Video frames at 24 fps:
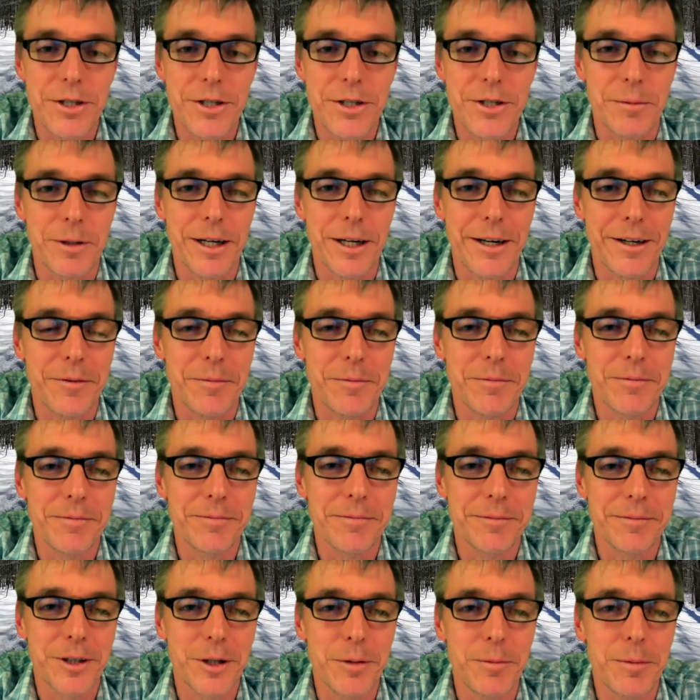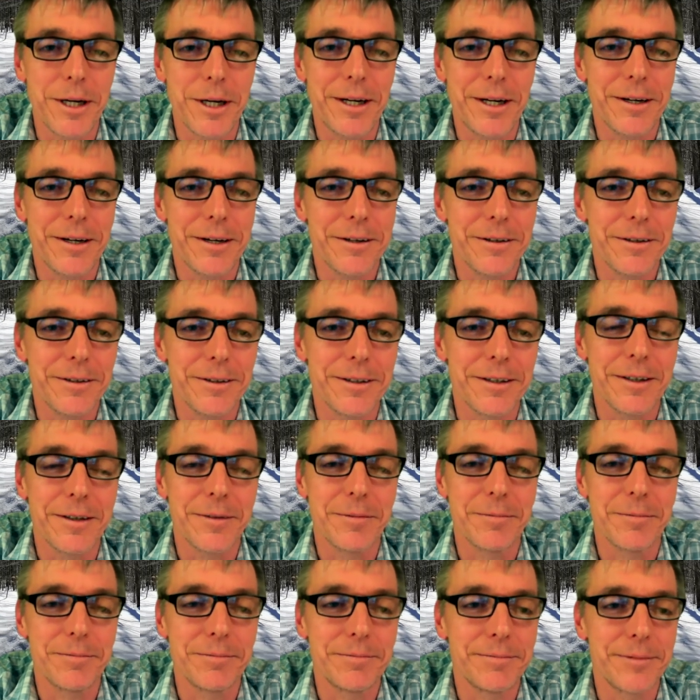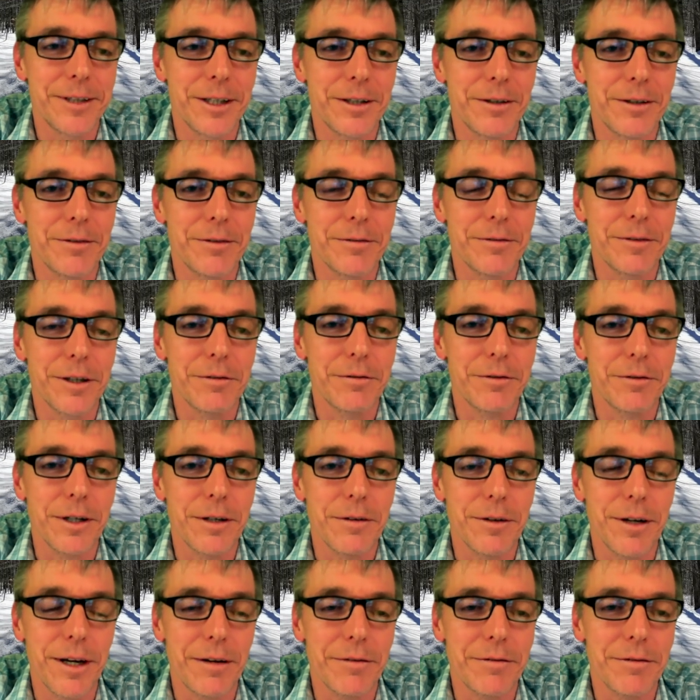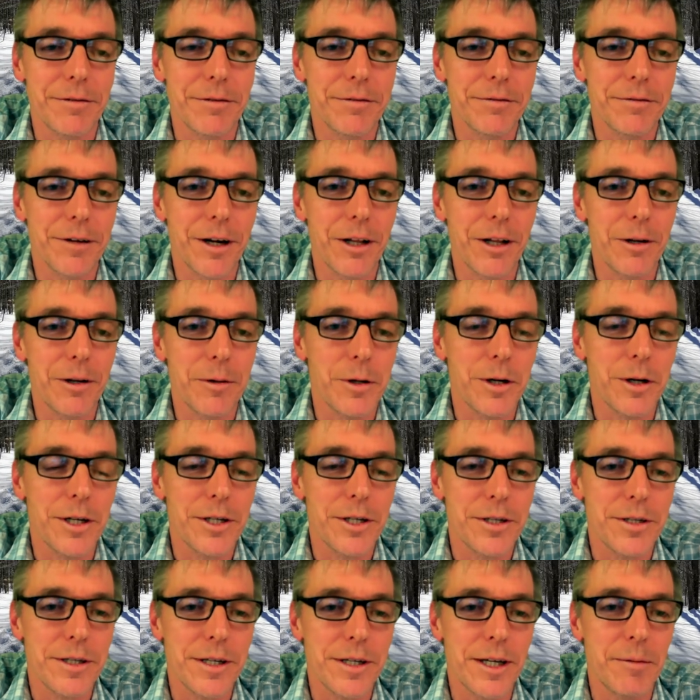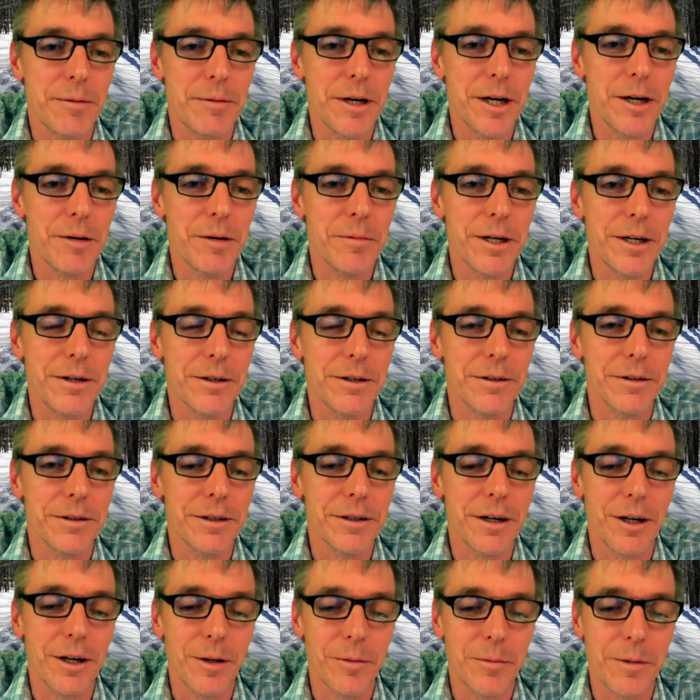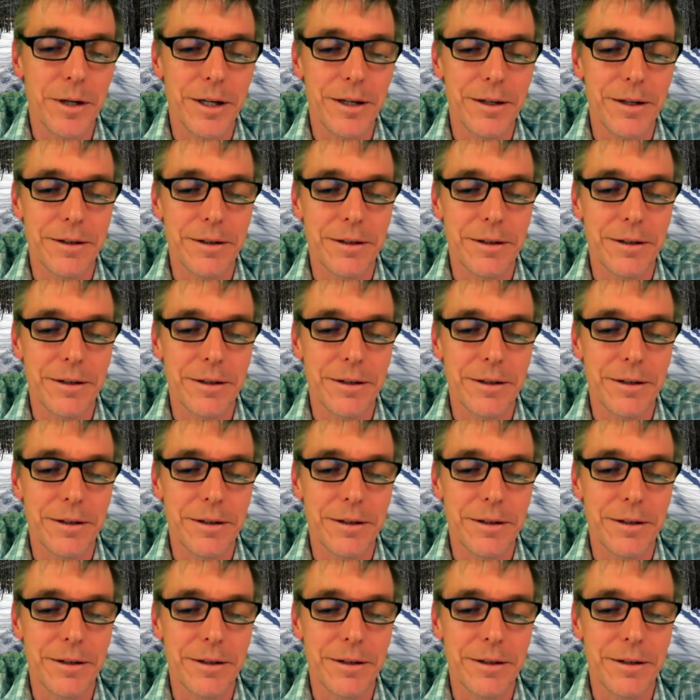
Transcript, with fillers: I'm glad I could, could be here. And, um, you know, feel free if you have follow-up questions to email me or call me.